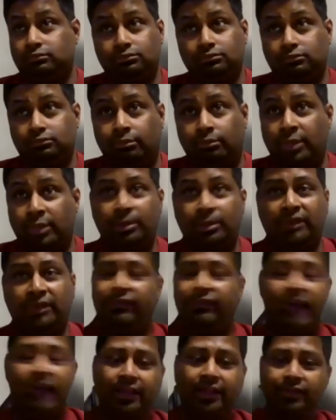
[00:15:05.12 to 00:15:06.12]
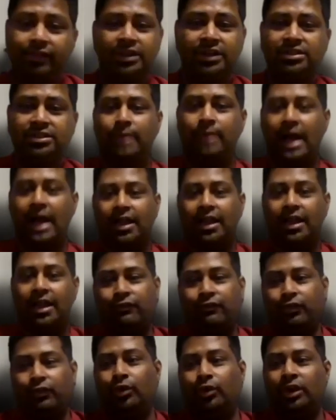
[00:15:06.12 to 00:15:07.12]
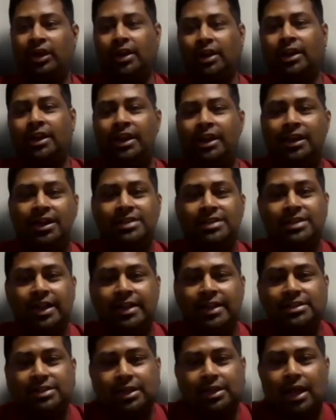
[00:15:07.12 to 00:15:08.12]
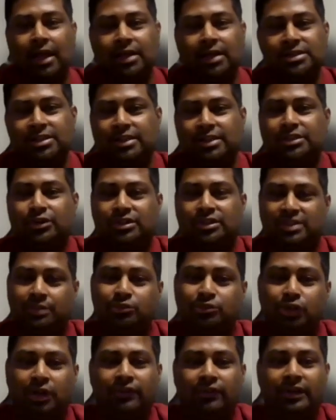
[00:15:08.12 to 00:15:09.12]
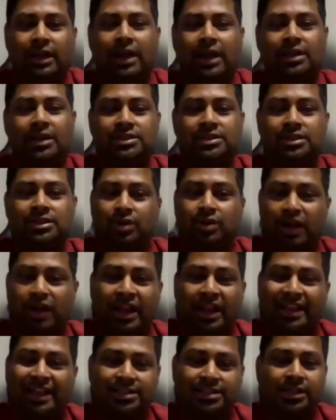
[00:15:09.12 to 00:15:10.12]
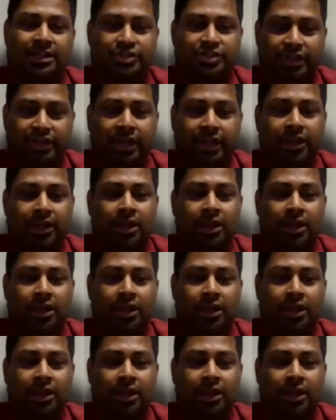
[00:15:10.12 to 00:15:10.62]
maybe 5 years back, if you did a data science analysis or some sort of analysis on an Excel sheet,